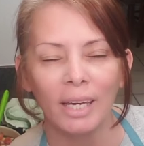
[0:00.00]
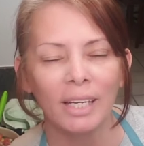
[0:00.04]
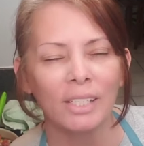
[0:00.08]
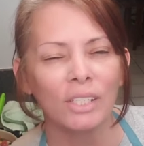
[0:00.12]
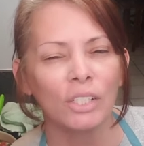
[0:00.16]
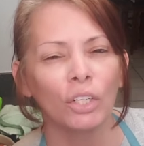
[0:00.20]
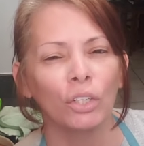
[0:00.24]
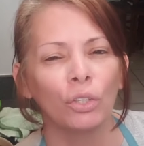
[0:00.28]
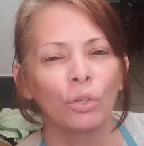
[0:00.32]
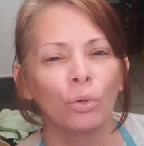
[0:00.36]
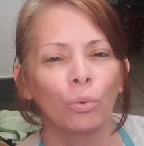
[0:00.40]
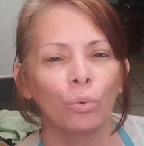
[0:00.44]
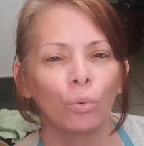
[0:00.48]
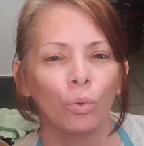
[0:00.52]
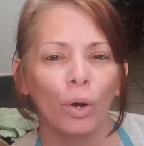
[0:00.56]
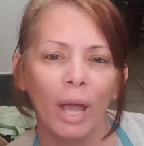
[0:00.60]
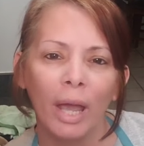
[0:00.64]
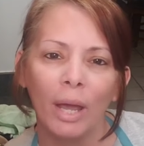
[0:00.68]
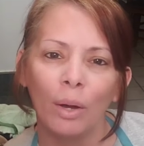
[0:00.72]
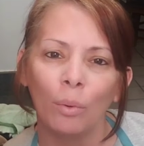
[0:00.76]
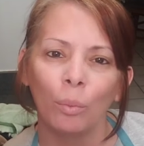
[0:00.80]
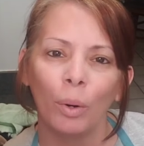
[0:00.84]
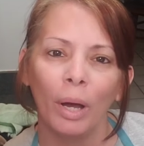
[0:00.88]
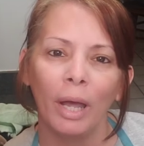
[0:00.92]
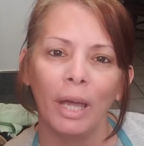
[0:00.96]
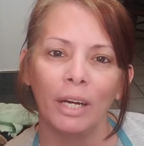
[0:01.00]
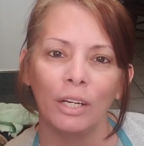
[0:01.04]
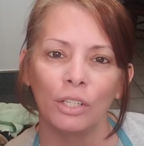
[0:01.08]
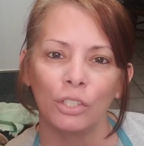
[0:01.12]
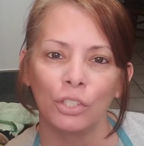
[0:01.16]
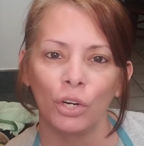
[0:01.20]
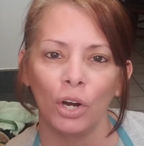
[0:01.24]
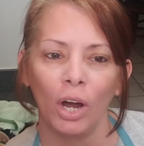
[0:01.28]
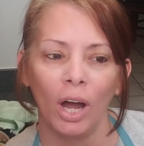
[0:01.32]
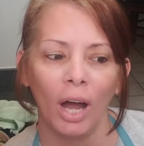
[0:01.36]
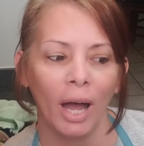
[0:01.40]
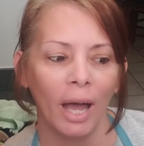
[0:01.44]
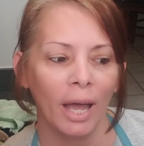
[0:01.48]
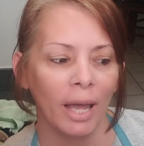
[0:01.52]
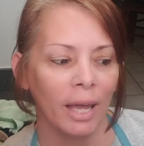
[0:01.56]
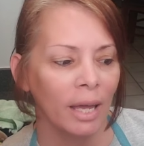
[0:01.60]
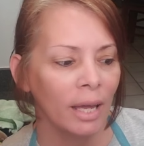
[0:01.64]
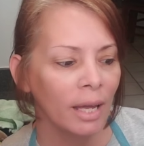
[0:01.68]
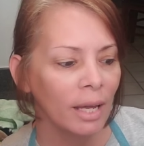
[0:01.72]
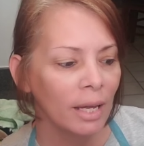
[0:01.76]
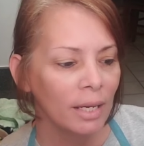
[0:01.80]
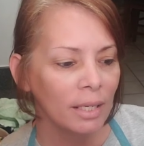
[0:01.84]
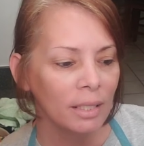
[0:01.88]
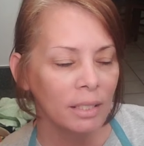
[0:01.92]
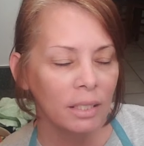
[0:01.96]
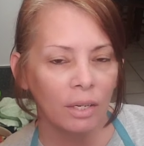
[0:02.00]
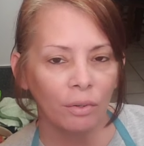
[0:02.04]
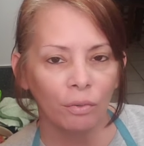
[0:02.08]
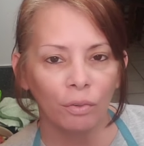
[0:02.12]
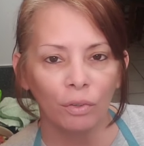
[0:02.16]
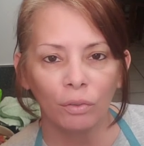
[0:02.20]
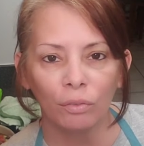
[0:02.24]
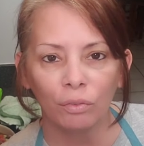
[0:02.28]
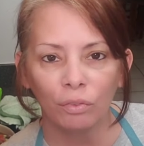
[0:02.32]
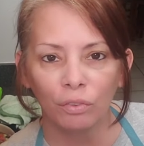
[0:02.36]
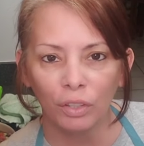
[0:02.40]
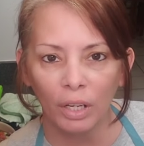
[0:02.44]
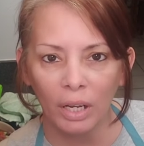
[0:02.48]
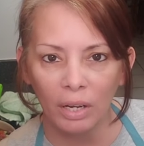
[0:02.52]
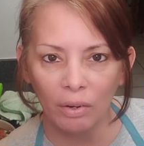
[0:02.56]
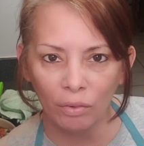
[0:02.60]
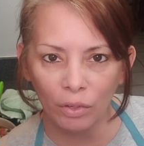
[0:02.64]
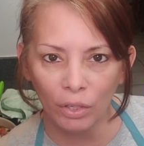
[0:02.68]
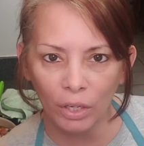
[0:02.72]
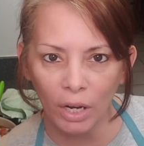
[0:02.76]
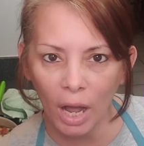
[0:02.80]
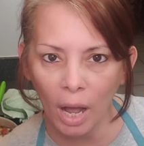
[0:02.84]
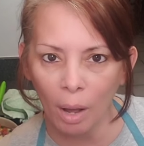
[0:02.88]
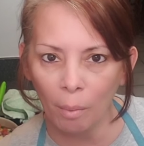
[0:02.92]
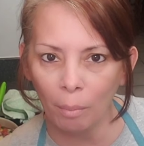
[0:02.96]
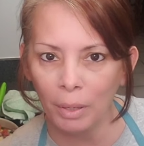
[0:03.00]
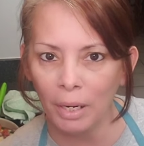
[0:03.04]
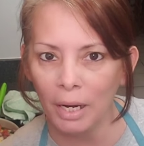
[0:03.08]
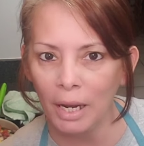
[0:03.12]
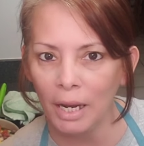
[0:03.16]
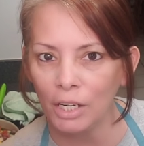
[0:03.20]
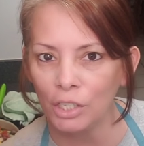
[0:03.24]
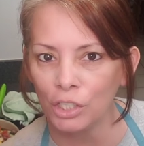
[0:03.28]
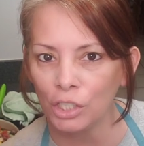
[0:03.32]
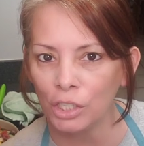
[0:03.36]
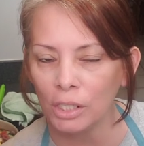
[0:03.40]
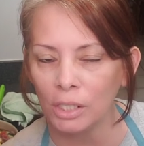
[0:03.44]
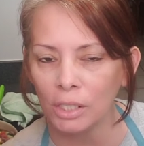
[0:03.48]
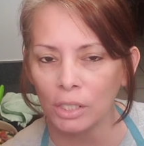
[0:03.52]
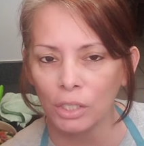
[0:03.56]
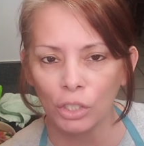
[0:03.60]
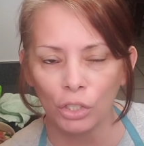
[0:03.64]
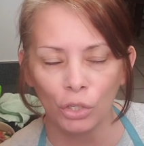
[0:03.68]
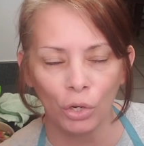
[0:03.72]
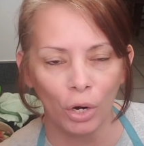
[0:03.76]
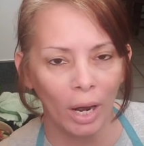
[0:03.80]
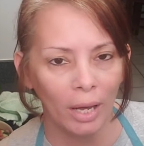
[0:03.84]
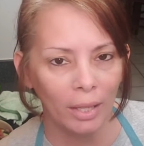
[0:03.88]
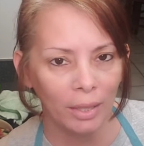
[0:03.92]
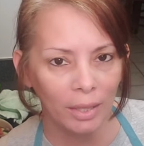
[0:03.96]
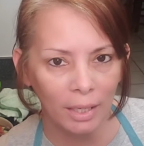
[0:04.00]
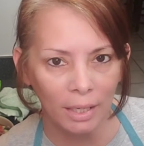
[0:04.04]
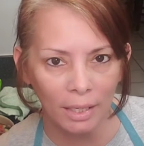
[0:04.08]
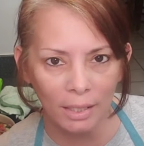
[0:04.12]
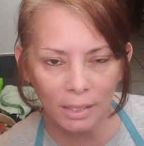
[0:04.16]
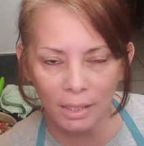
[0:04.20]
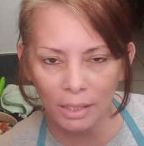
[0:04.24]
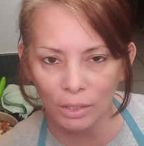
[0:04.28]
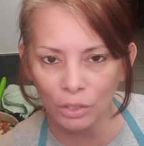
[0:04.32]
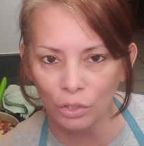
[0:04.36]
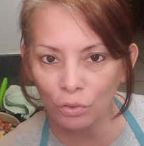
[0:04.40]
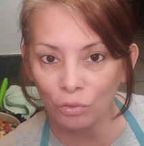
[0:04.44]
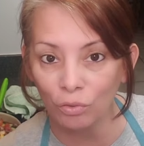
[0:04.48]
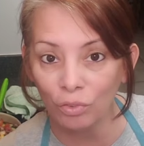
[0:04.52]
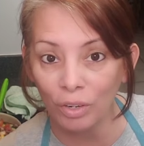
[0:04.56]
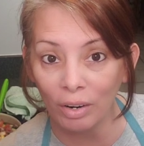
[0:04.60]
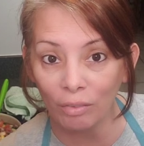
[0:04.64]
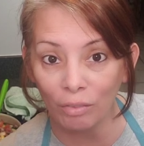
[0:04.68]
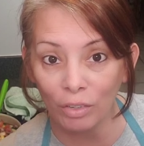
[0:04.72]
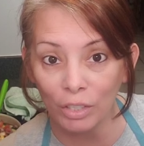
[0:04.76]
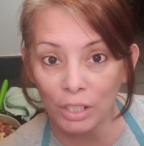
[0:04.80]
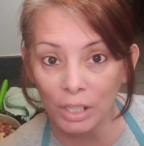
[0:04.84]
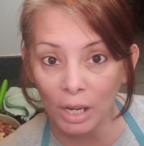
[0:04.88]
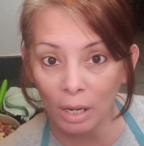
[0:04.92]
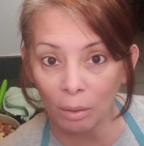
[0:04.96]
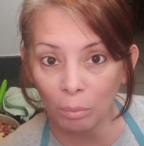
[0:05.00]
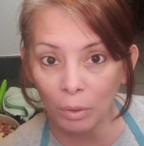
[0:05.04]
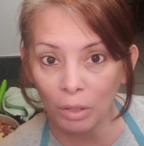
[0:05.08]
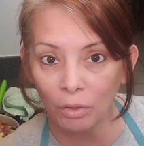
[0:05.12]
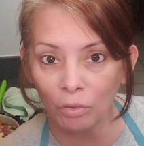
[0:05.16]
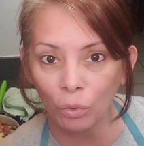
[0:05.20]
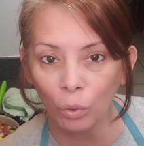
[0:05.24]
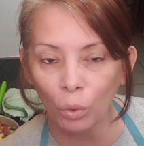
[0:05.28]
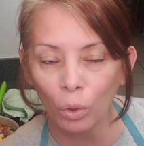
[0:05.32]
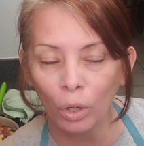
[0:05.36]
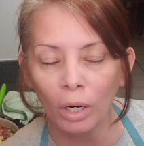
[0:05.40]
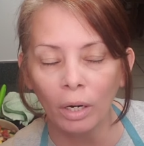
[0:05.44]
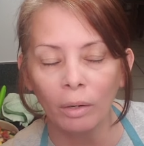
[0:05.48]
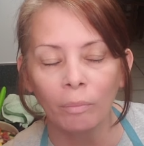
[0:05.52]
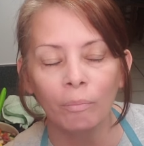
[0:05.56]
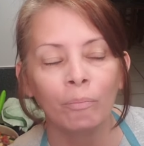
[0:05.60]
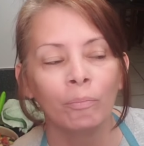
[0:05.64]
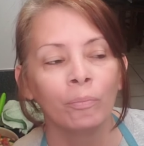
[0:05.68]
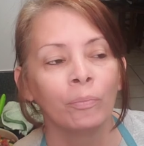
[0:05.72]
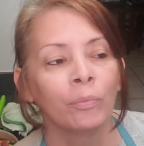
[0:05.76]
It's a great way to try different flavor combinations, to try things that you've never done before.